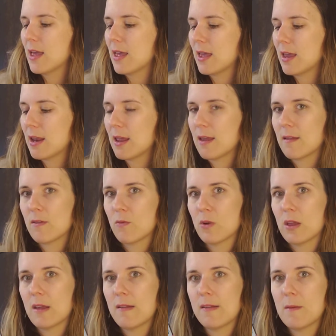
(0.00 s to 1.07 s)
It is
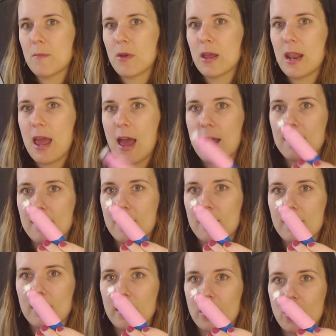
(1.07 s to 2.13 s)
really simple. It has this